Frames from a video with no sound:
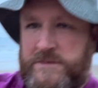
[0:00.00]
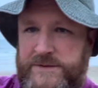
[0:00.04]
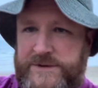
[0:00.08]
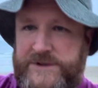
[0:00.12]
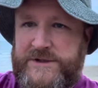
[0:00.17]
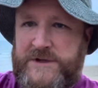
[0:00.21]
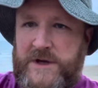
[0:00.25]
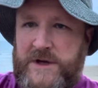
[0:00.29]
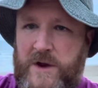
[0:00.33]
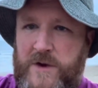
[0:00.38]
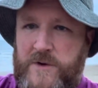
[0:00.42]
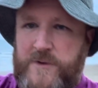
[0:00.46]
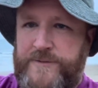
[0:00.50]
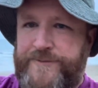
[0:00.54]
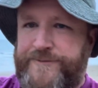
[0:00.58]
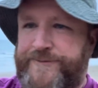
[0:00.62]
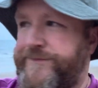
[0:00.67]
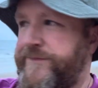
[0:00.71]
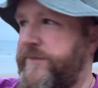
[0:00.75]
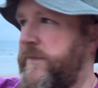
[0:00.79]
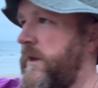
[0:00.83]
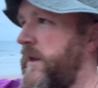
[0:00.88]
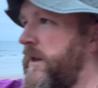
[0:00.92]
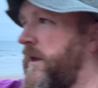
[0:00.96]
So
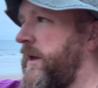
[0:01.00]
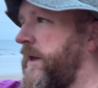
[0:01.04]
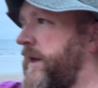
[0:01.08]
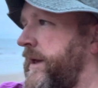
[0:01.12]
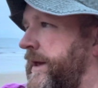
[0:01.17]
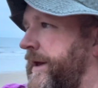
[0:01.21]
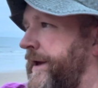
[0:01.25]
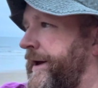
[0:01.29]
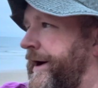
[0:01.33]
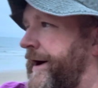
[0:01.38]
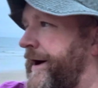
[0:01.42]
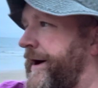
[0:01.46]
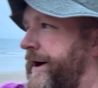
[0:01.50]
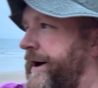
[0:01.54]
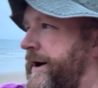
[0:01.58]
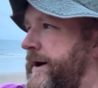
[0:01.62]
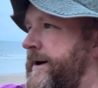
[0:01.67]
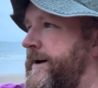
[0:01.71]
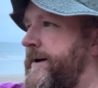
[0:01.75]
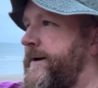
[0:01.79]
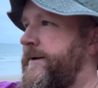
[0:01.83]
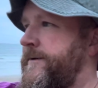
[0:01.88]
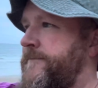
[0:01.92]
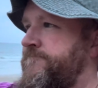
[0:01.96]

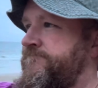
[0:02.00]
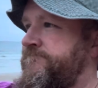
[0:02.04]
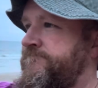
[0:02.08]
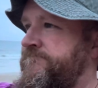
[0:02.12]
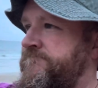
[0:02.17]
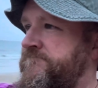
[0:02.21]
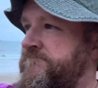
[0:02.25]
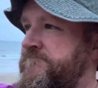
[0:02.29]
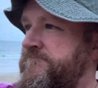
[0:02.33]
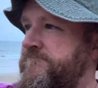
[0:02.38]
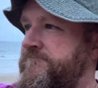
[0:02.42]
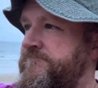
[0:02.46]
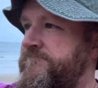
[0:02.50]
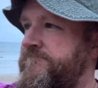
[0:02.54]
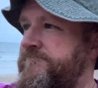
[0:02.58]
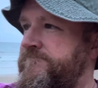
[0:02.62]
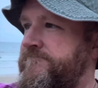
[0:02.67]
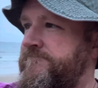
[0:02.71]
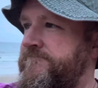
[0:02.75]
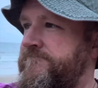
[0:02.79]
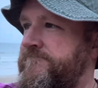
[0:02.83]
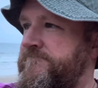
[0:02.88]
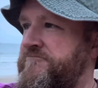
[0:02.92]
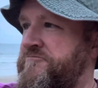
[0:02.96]
um,
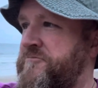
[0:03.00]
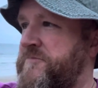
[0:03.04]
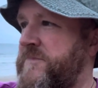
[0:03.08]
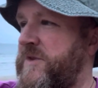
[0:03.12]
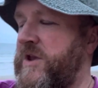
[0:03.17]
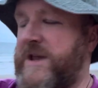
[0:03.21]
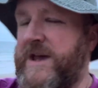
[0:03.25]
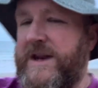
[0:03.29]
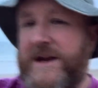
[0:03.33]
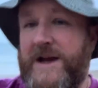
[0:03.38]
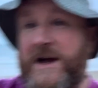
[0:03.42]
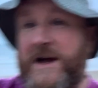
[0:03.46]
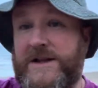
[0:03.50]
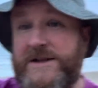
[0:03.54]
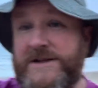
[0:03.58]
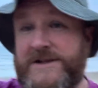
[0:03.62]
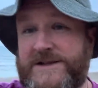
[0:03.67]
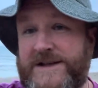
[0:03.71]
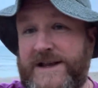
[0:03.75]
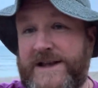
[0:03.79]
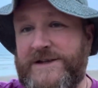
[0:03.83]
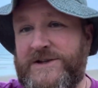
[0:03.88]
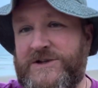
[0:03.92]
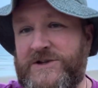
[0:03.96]
you get it
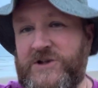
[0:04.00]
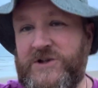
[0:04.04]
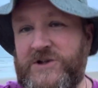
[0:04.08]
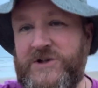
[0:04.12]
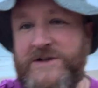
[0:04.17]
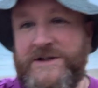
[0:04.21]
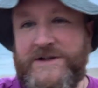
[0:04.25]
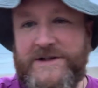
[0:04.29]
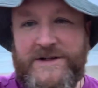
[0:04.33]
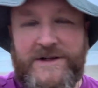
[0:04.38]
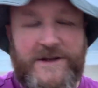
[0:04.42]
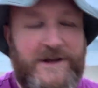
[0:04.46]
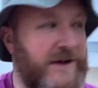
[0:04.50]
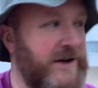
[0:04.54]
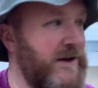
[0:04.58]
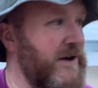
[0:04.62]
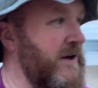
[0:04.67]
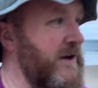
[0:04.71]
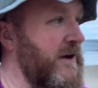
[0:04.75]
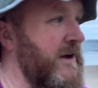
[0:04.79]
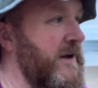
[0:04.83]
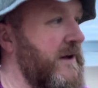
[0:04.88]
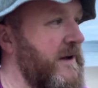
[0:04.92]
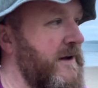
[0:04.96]
uncensored
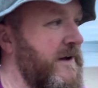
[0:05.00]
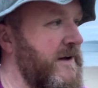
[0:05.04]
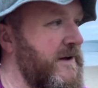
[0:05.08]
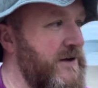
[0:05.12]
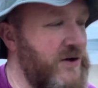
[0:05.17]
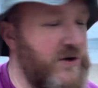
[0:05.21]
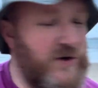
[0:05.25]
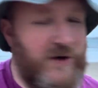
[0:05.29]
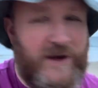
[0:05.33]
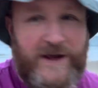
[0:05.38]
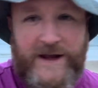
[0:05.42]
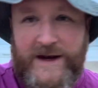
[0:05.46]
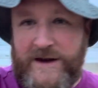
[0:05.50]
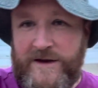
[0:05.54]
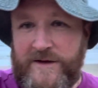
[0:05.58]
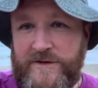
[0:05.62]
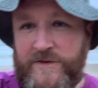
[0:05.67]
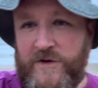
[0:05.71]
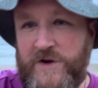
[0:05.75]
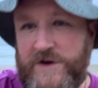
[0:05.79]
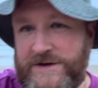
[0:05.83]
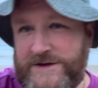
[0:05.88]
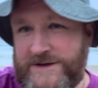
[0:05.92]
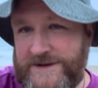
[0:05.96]
you get it
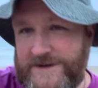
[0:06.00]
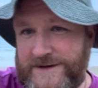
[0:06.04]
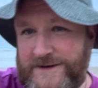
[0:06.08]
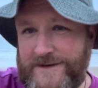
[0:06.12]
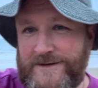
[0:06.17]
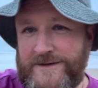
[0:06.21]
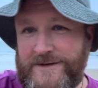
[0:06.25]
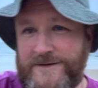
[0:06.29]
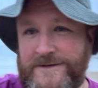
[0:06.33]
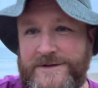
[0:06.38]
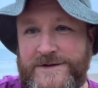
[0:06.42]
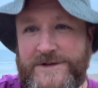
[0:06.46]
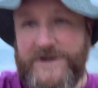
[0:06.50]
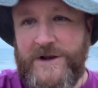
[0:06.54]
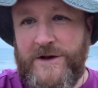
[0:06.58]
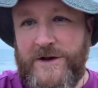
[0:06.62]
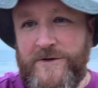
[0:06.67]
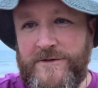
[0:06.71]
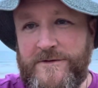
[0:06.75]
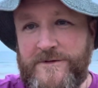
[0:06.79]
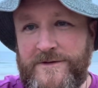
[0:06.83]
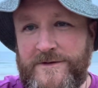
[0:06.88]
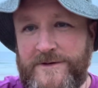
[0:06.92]
first. So